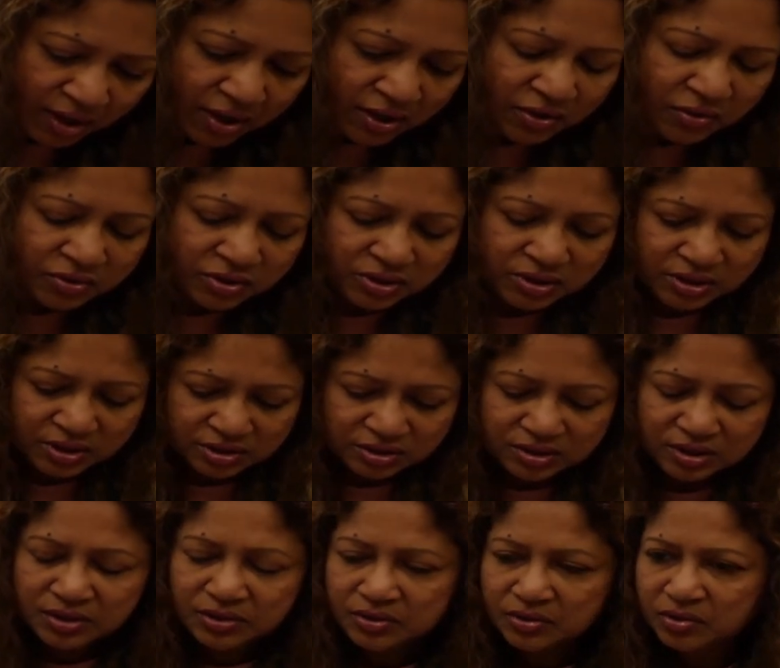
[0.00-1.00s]
You just
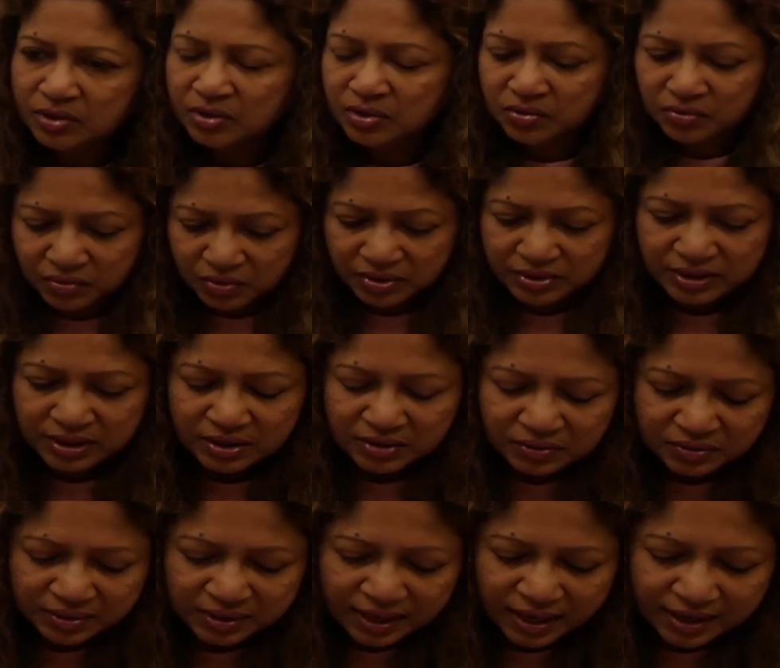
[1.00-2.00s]
need to know, you already
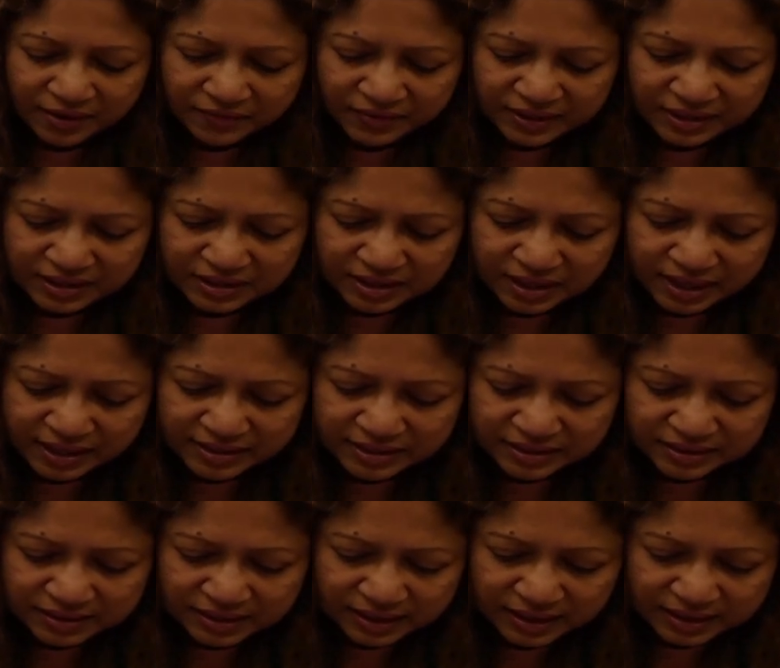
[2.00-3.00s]
know that when the charge is
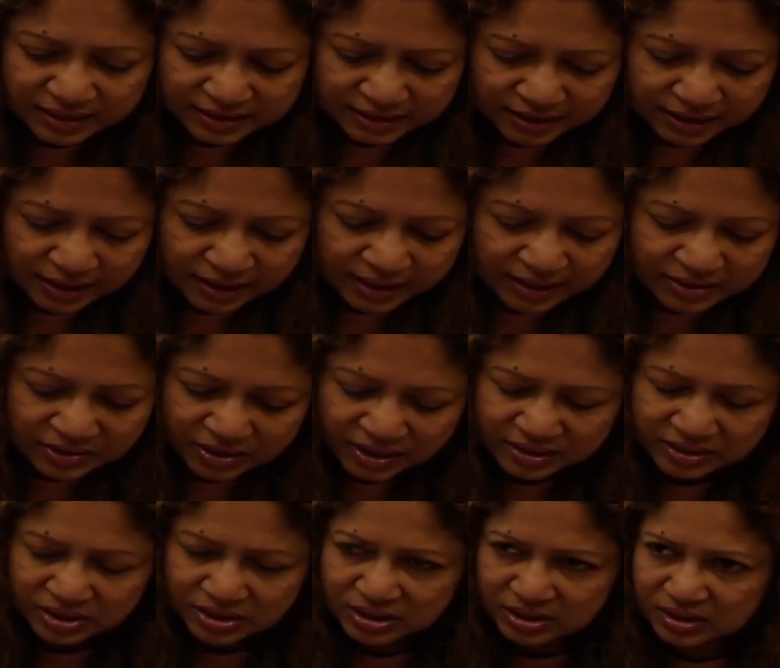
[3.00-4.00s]
greater,
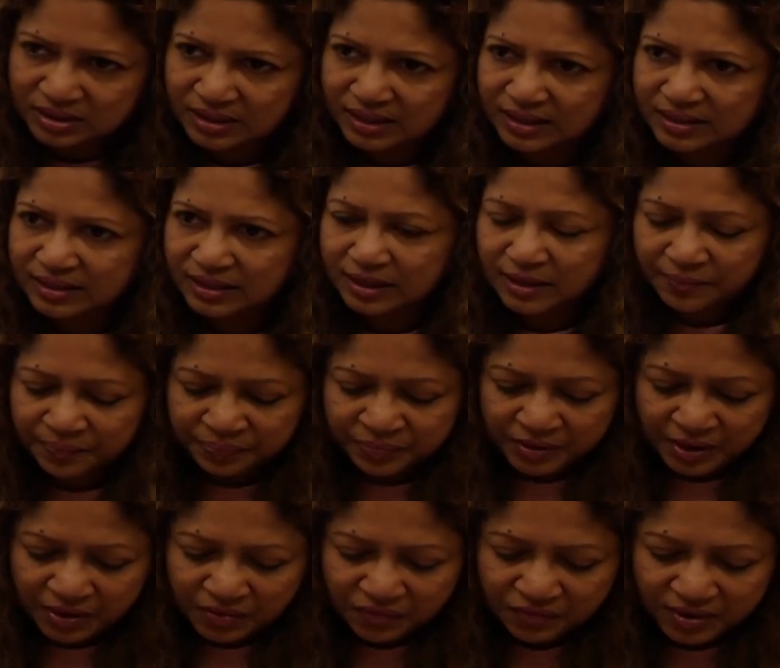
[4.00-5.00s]
interaction is greater.
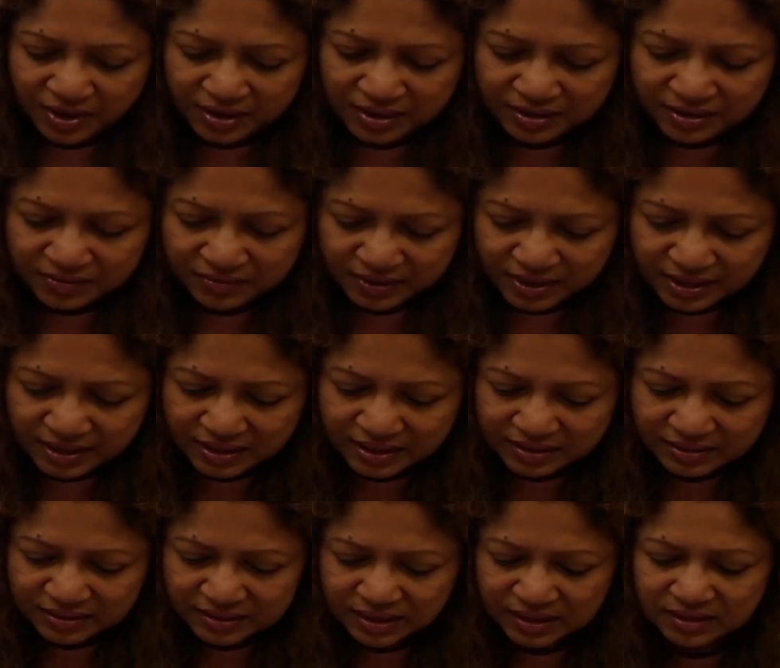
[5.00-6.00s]
When
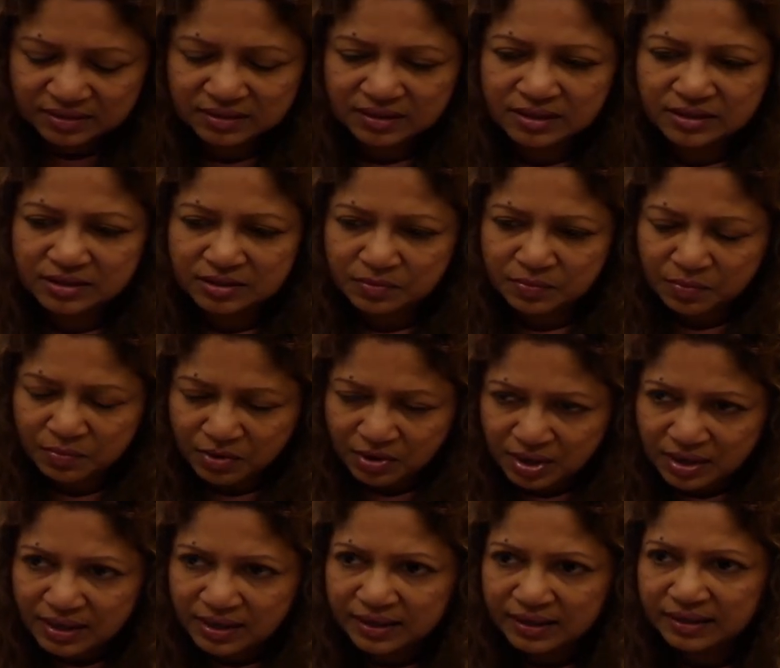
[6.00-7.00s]
radius is
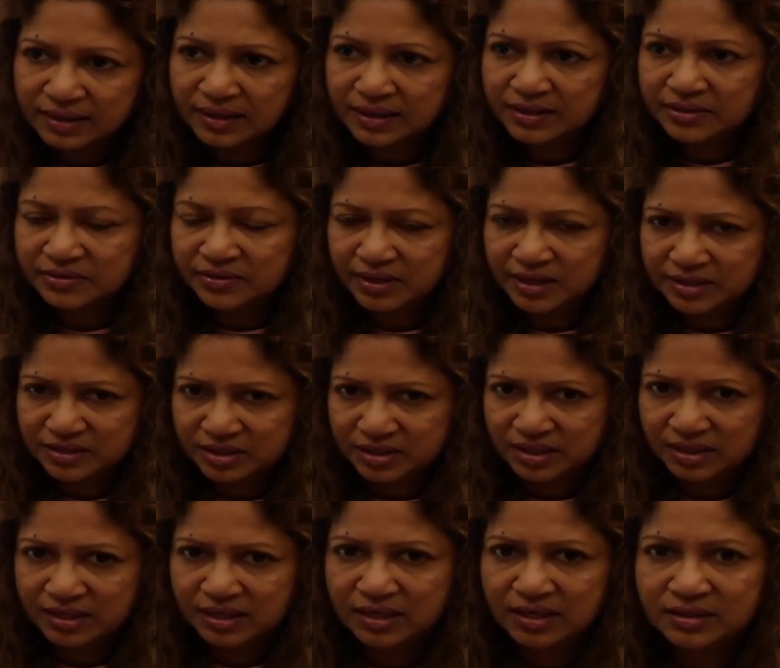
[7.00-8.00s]
smaller,
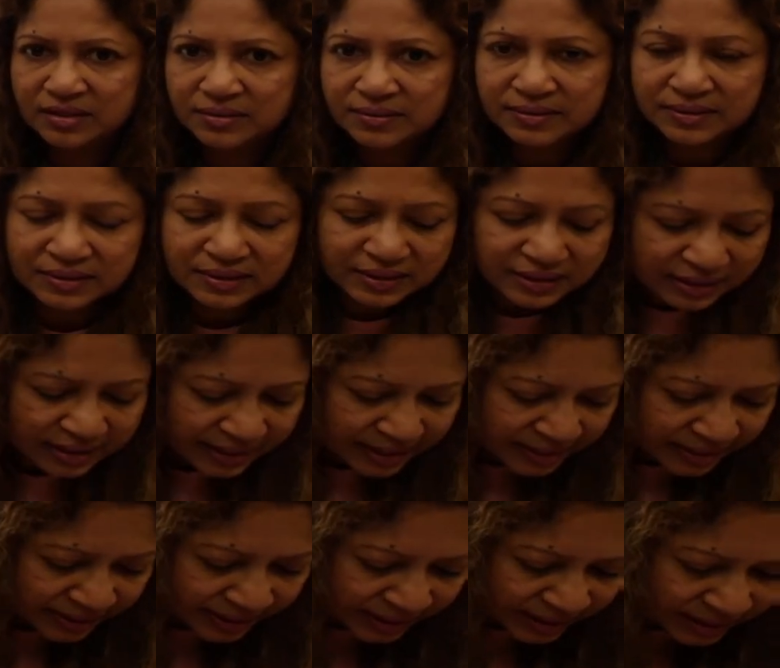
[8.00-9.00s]
interaction is
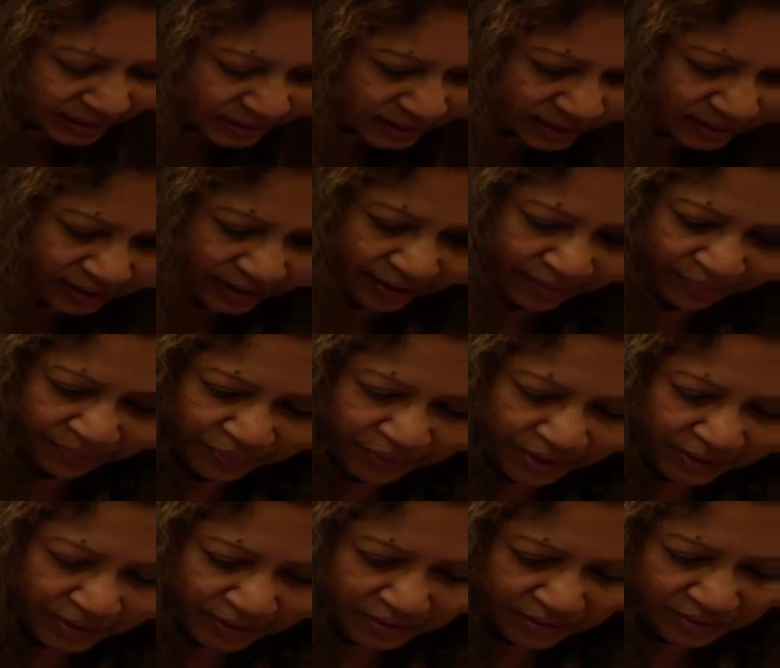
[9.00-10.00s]
greater.
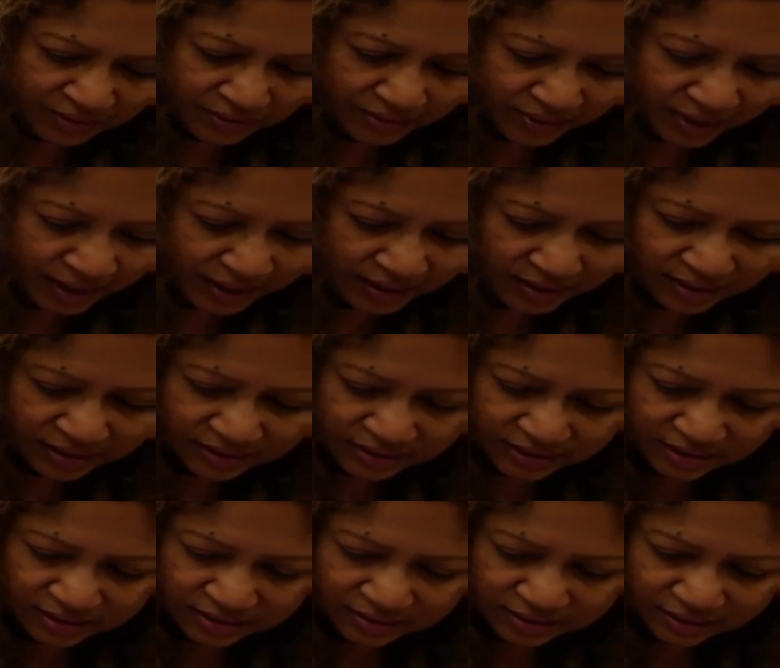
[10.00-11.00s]
So that this
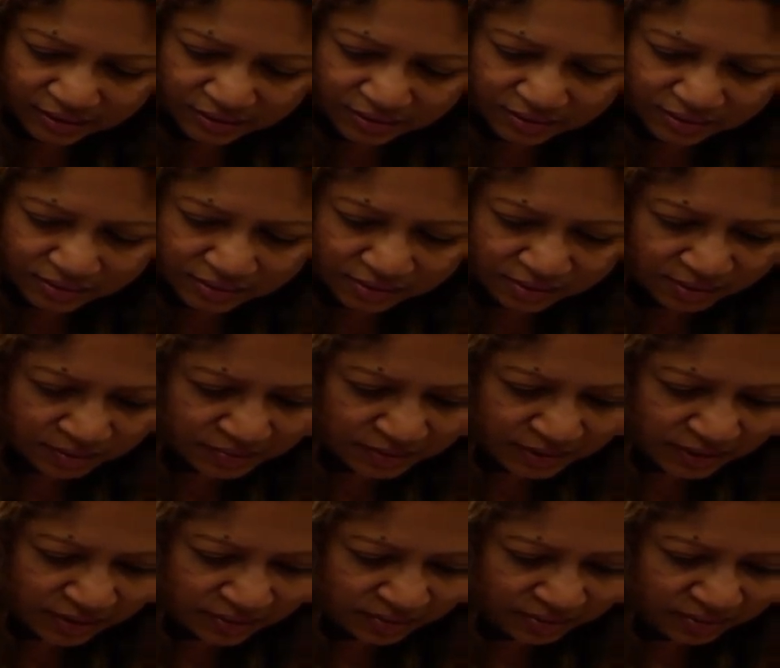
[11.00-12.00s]
is the Coulomb's
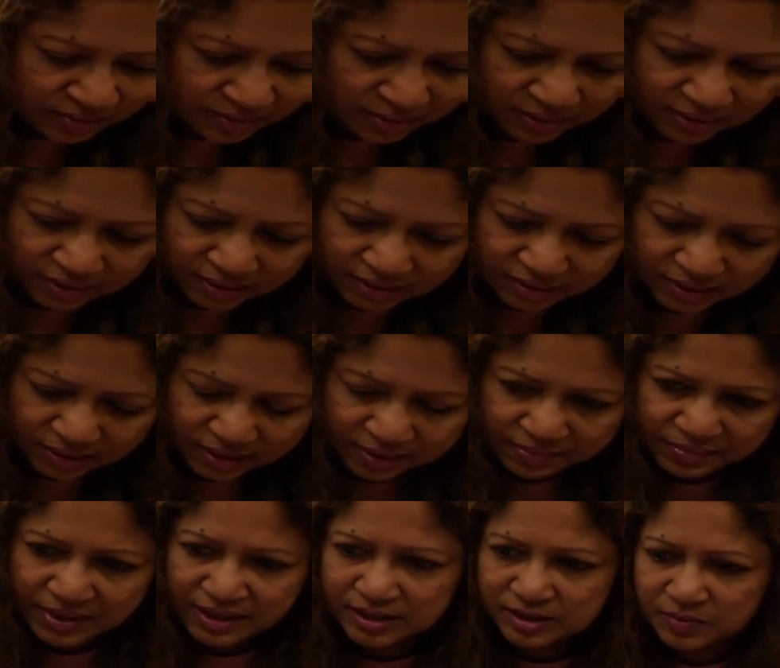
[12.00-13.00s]
law. Let
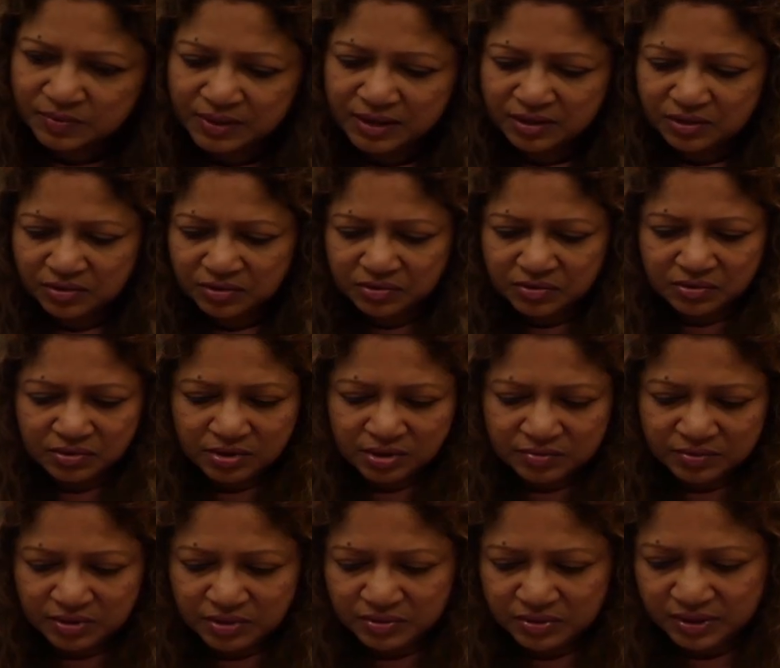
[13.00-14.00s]
me explain you
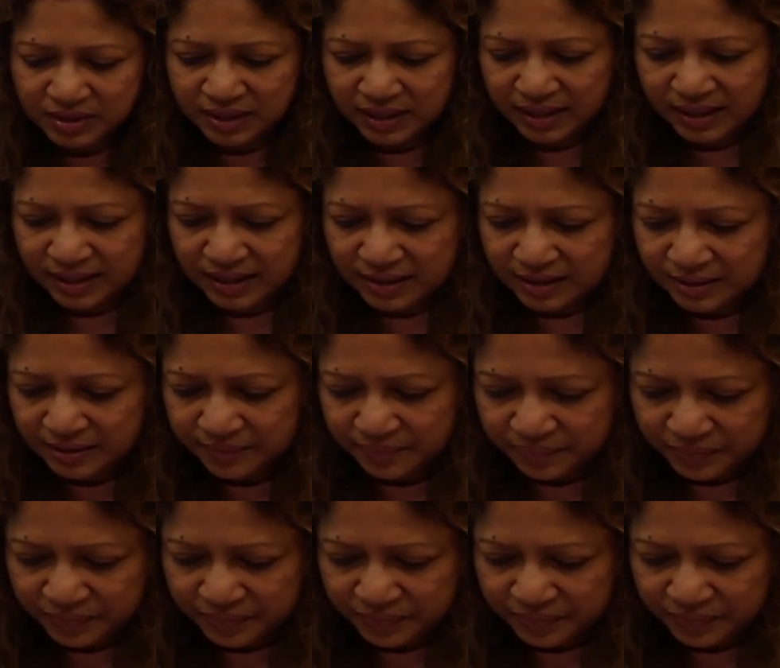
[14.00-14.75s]
Coulomb's law again.